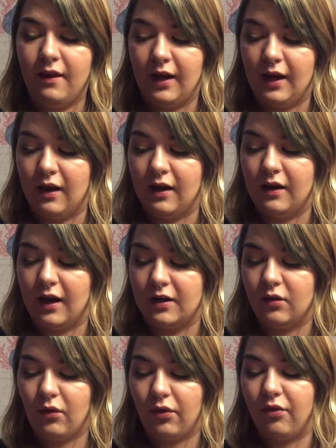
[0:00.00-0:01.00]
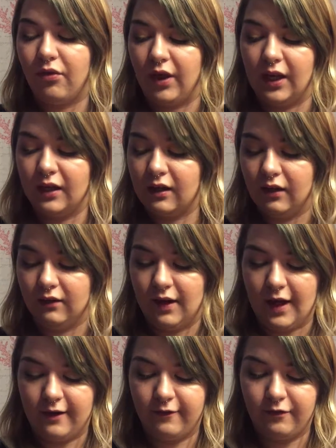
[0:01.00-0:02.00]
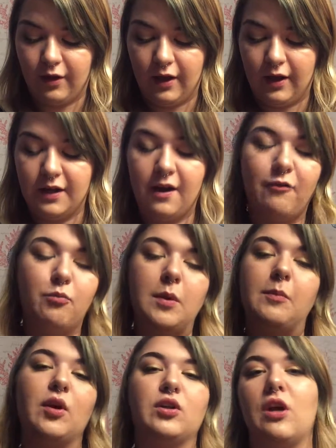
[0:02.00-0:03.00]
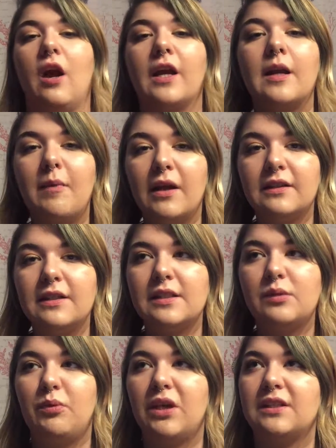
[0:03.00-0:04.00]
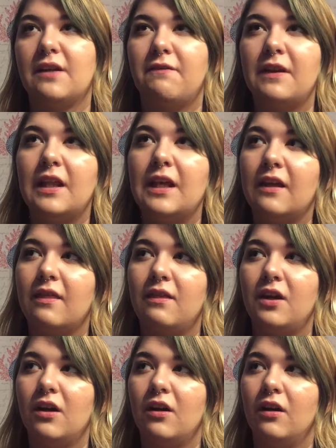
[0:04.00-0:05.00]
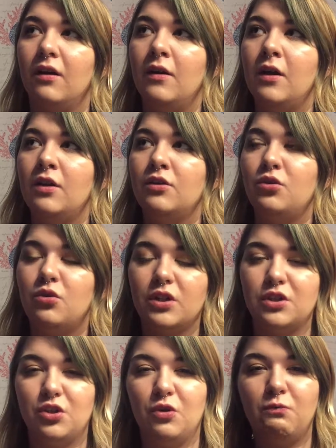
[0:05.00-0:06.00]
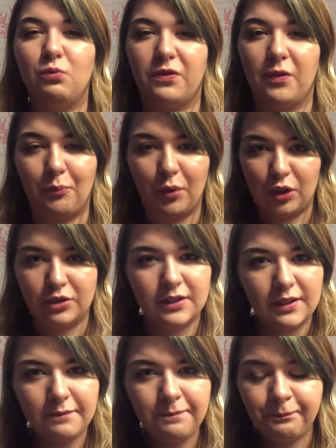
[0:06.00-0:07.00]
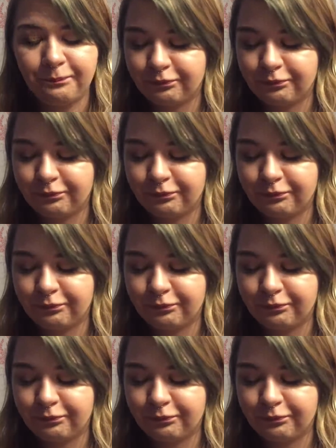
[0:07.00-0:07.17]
And I don't think enough people are talking about this because I feel like they're too consumed with the person.